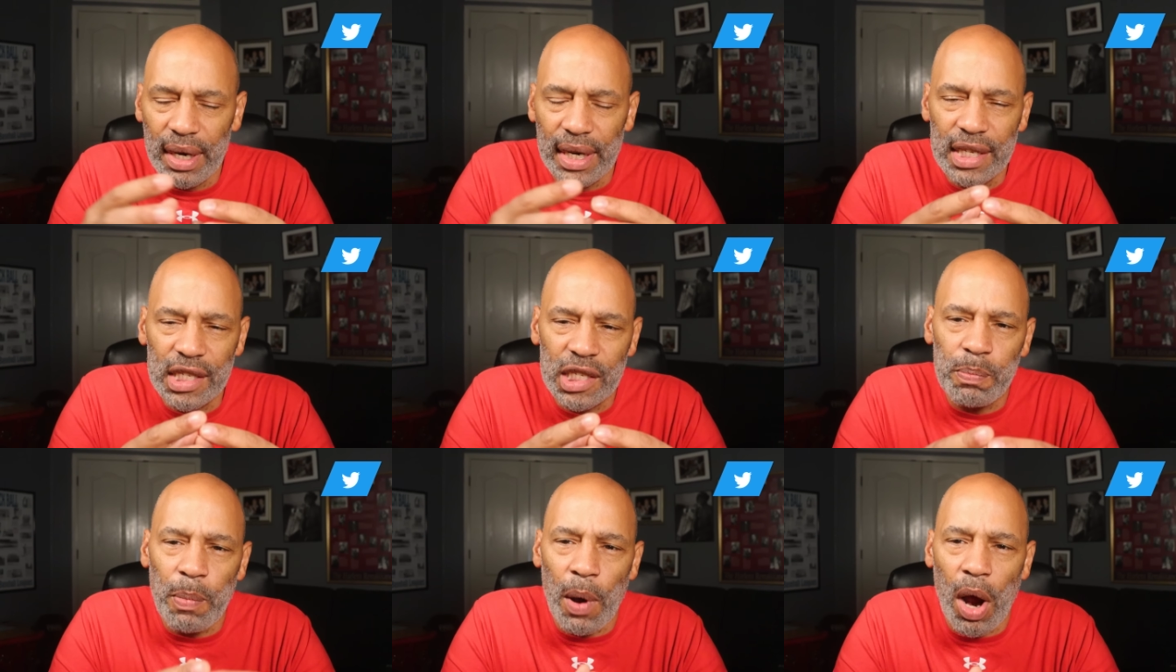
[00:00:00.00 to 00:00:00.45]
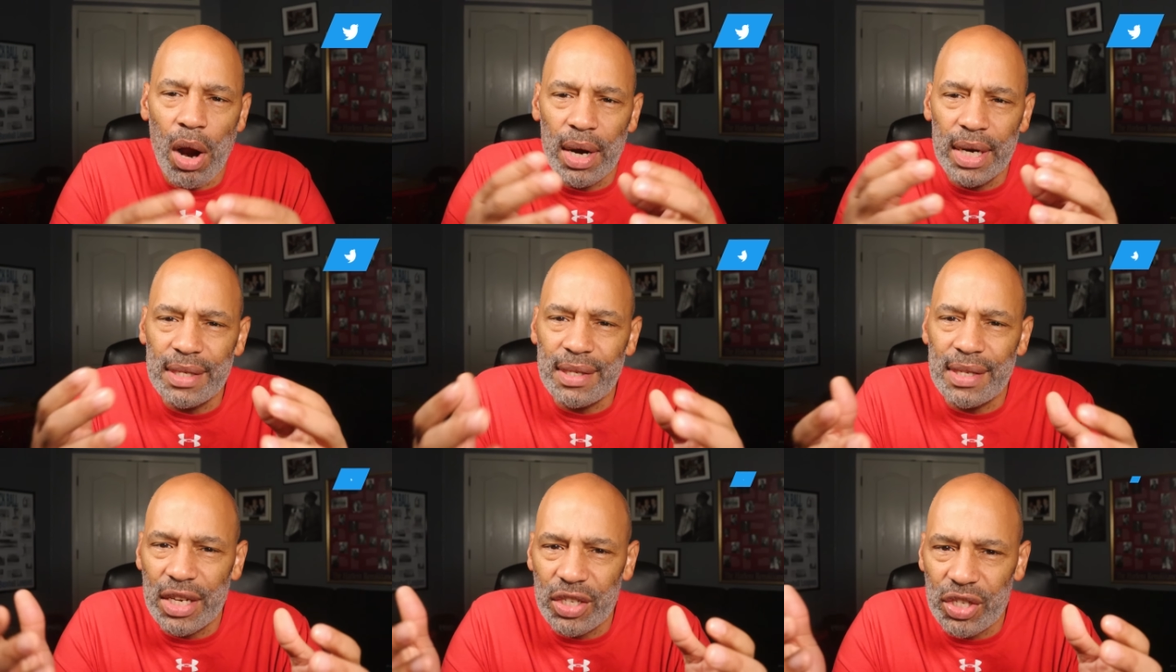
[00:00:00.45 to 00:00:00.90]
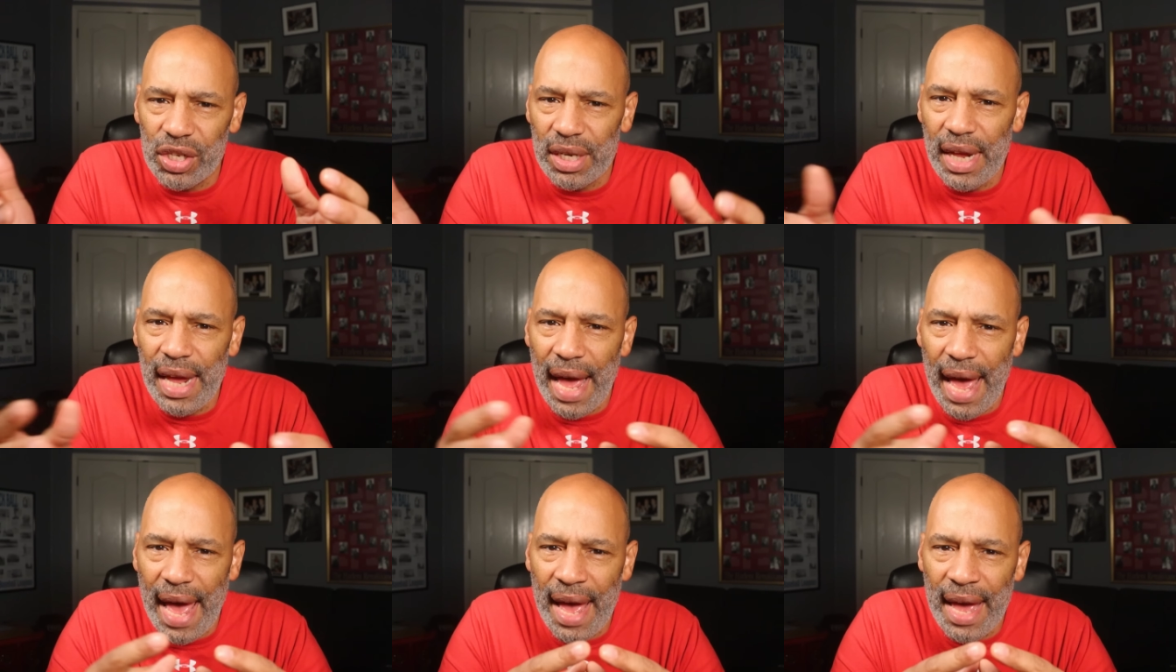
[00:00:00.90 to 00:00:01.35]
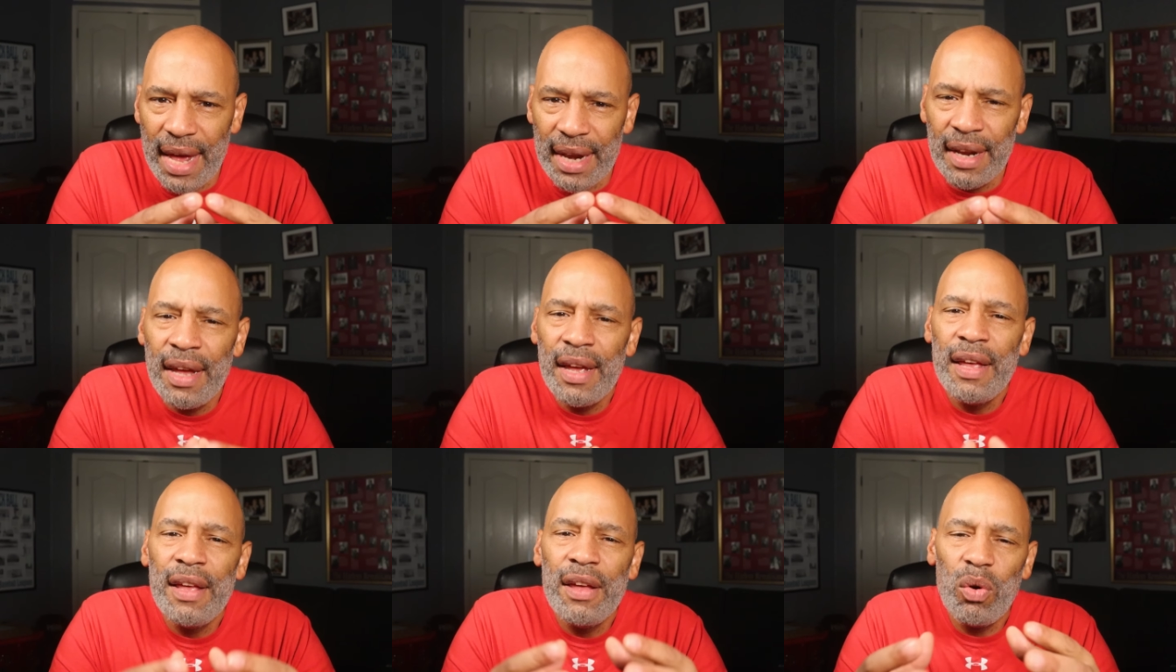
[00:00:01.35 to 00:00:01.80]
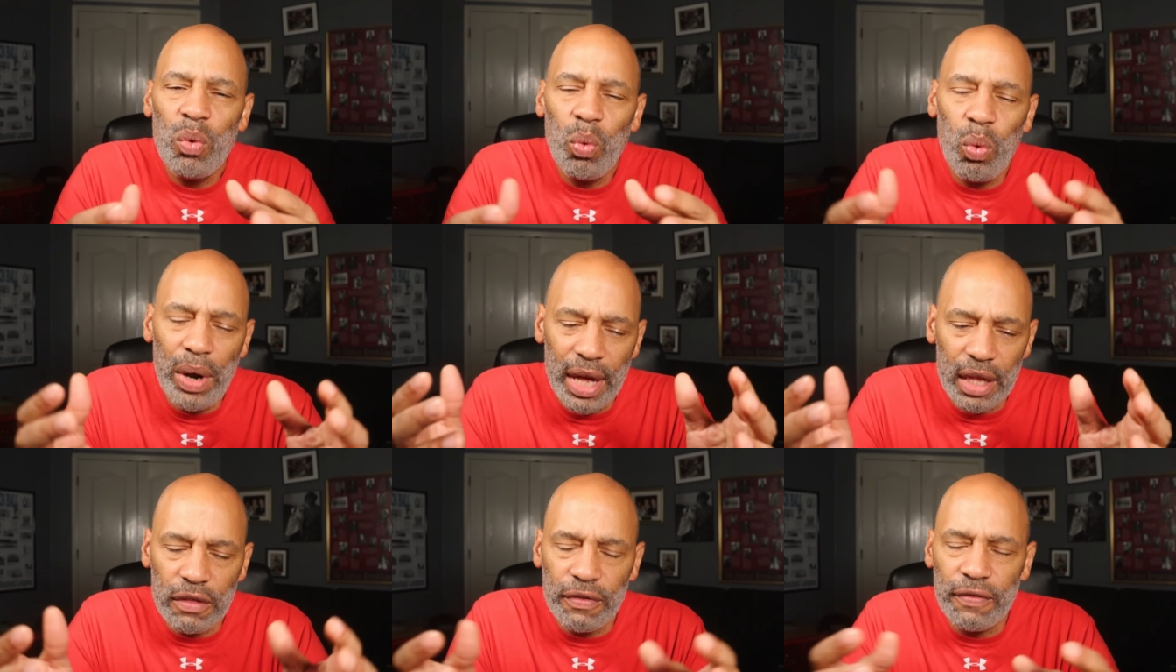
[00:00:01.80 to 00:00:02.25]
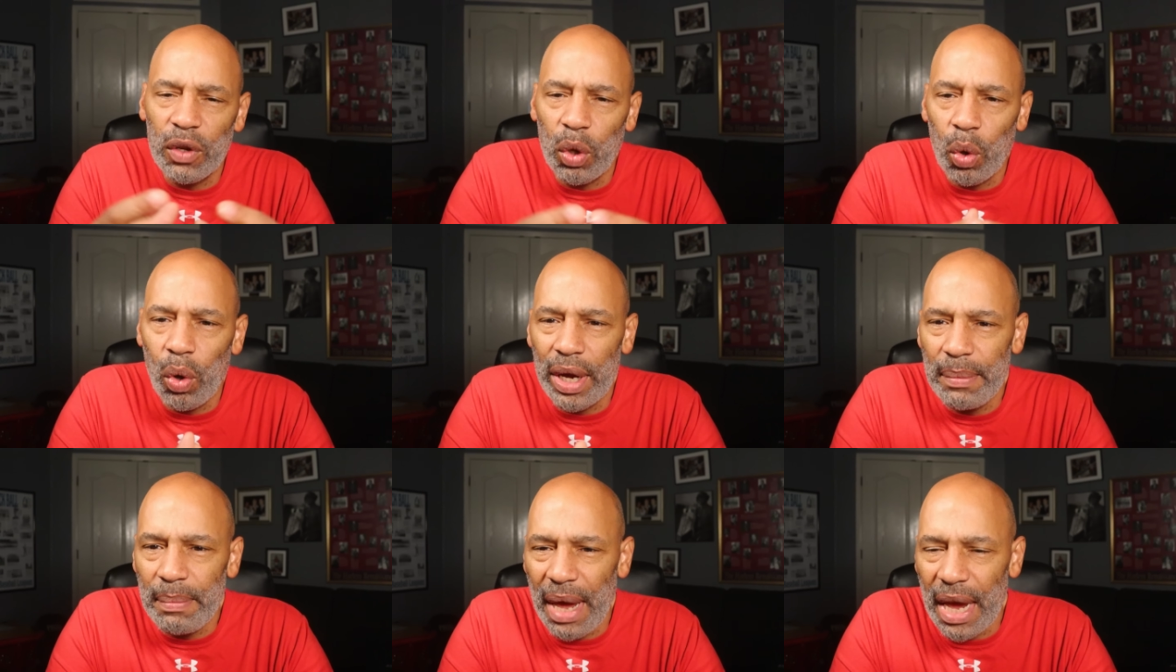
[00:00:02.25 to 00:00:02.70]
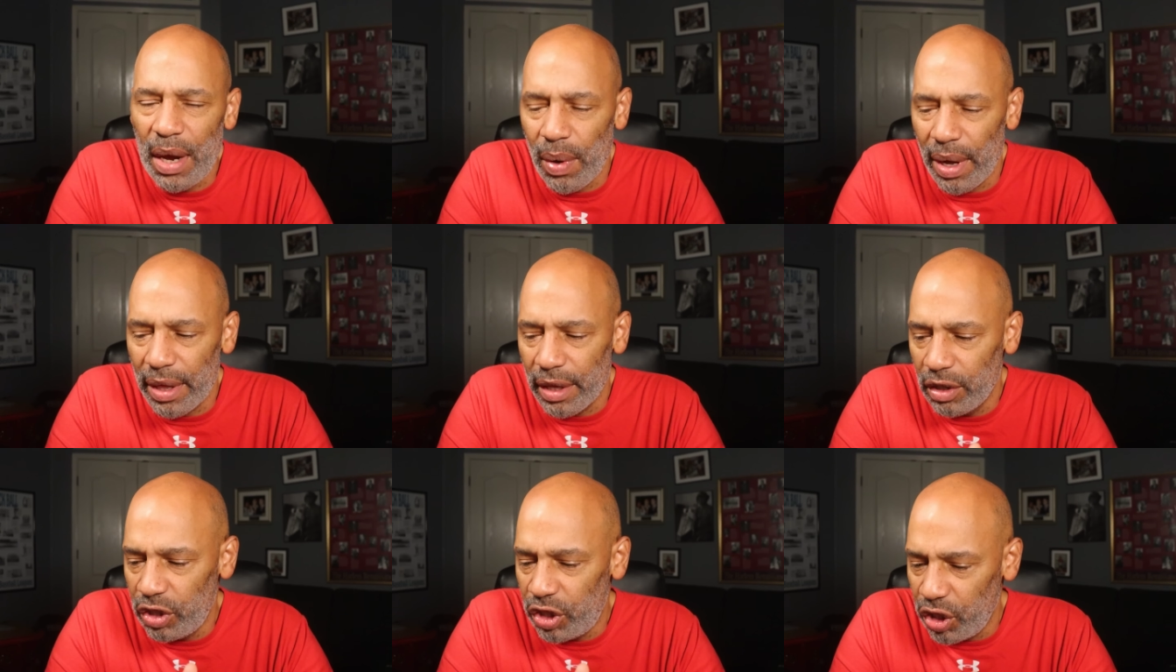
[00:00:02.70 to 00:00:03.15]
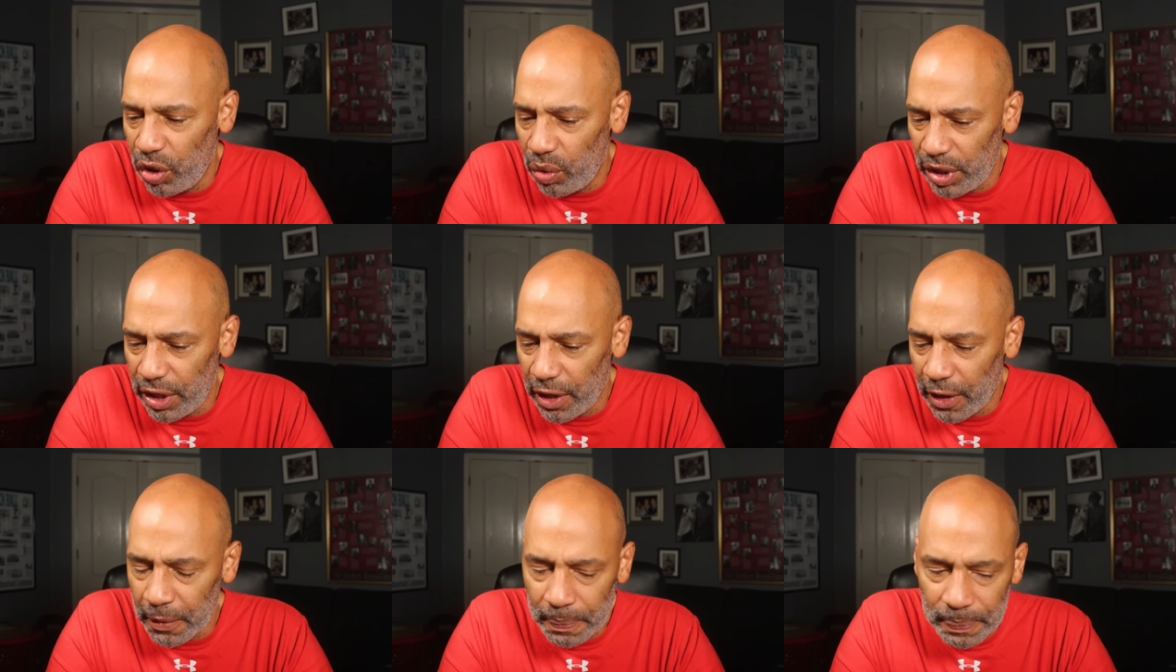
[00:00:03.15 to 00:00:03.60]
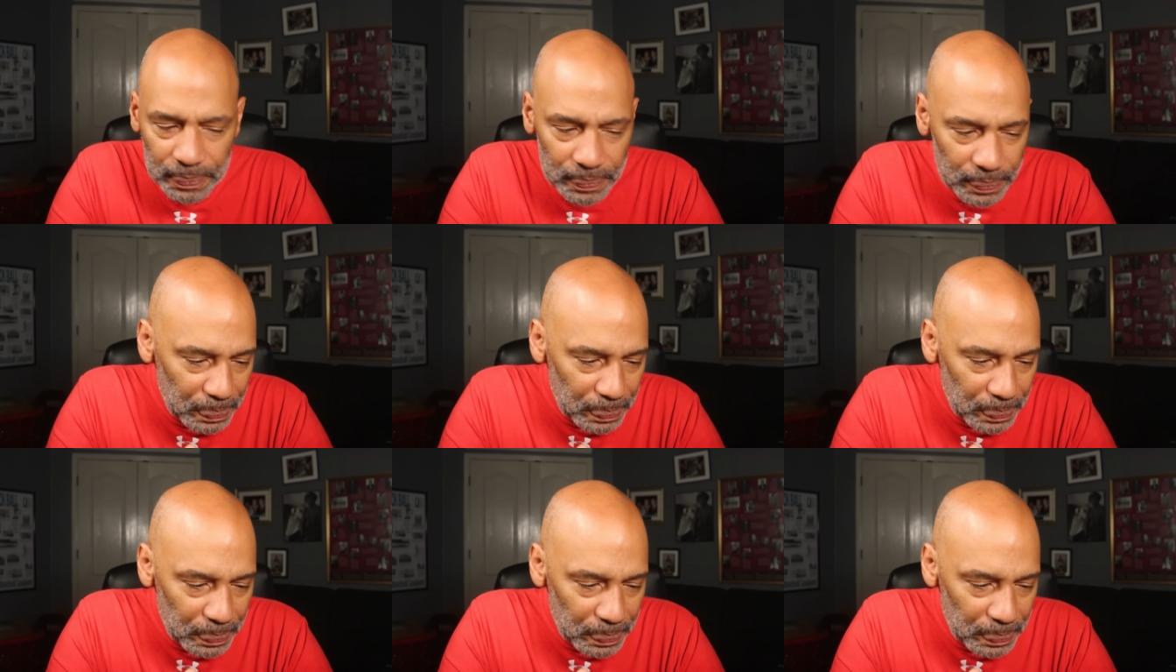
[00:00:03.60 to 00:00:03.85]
and his sparring session he had with Floyd Mayweather Jr.,